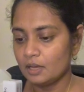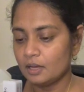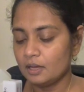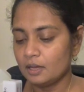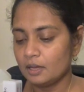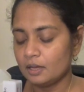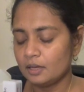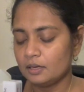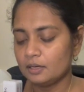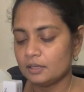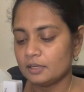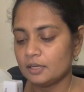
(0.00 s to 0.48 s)

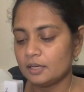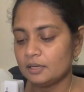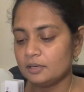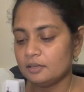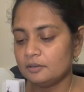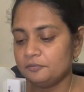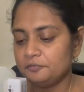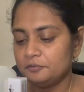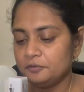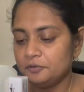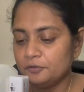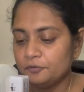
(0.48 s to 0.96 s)
And again,
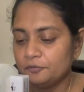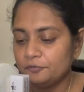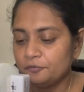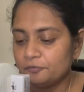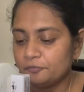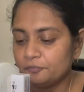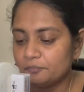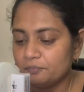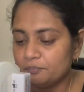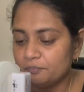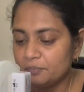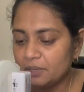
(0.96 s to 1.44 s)
if you've
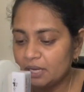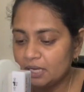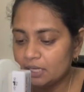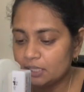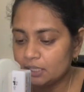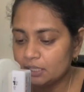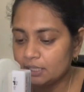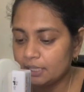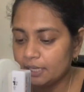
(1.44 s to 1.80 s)
made an